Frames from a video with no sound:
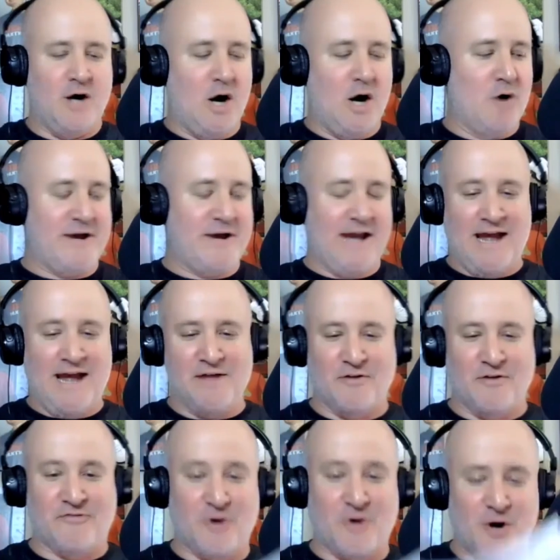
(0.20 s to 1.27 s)
okay,
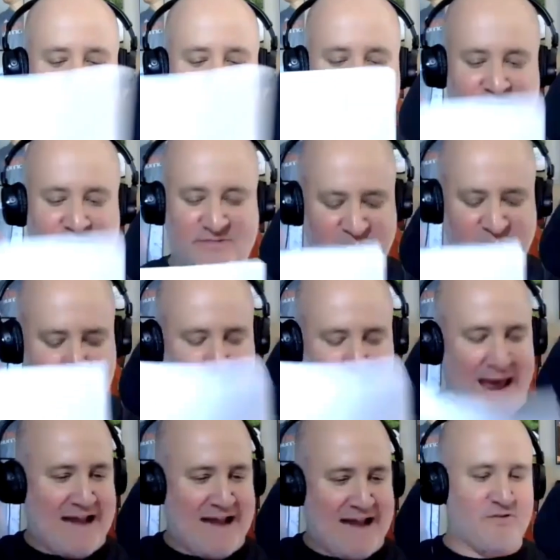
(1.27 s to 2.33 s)
the tournament is
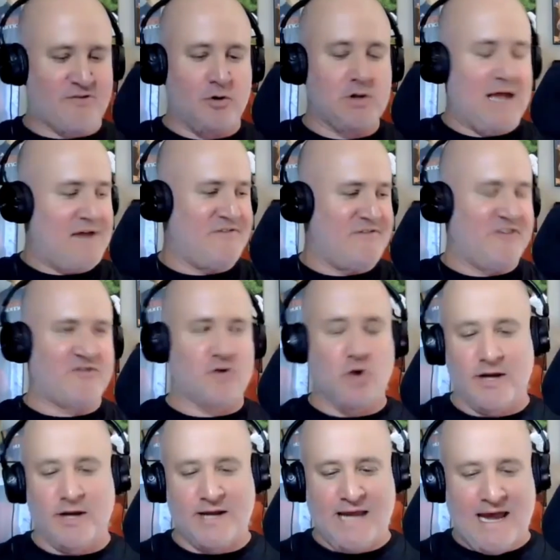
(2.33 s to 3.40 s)
back, so life is
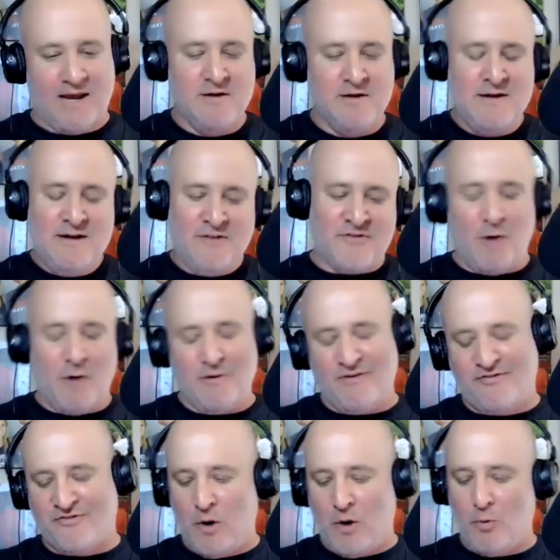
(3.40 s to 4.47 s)
good again. It's
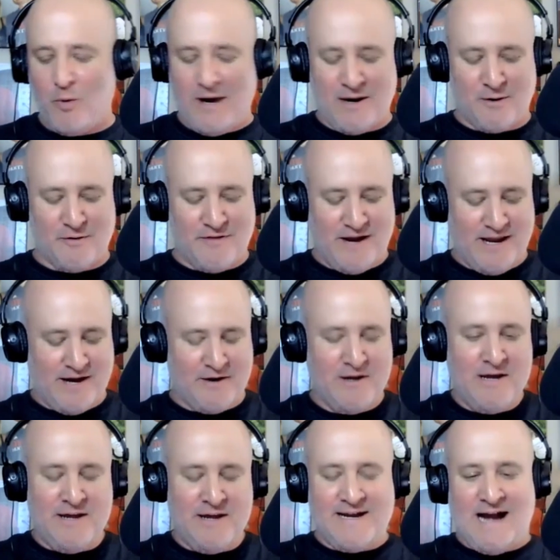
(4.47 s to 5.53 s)
always so weird that you know
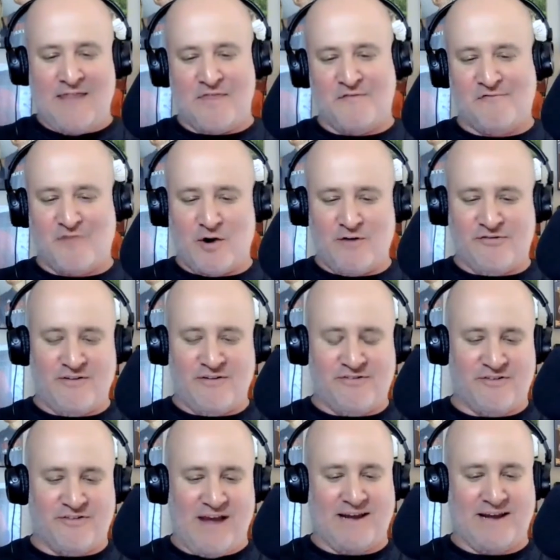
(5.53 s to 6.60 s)
you got the first and
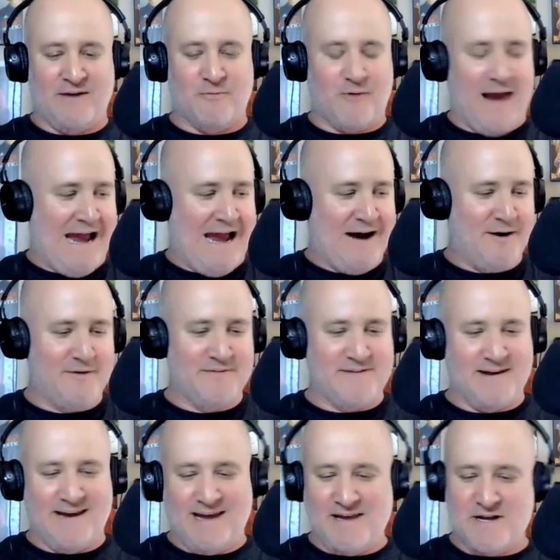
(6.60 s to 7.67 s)
second round,
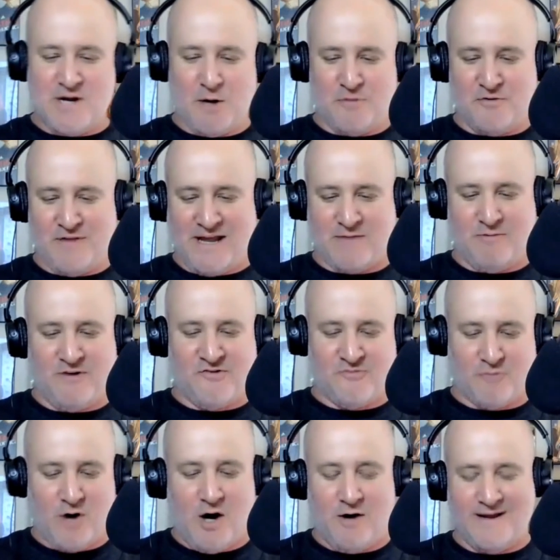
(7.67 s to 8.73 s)
and, and, you go through like
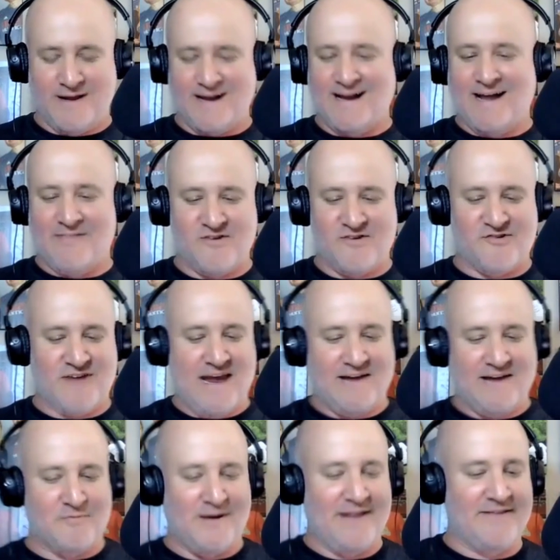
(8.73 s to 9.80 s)
withdrawal. Like I got the
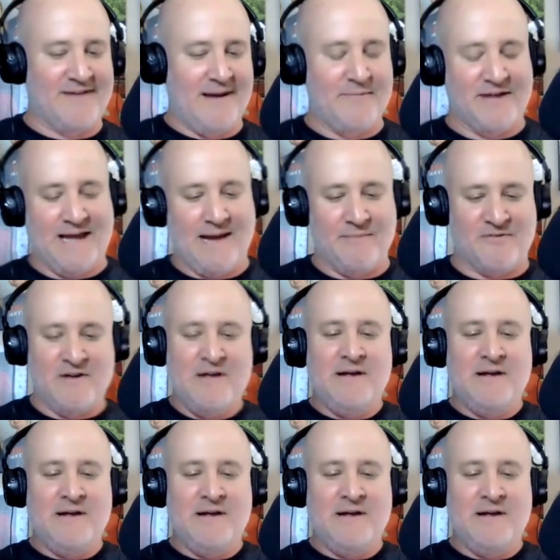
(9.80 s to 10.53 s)
shakes by the time the games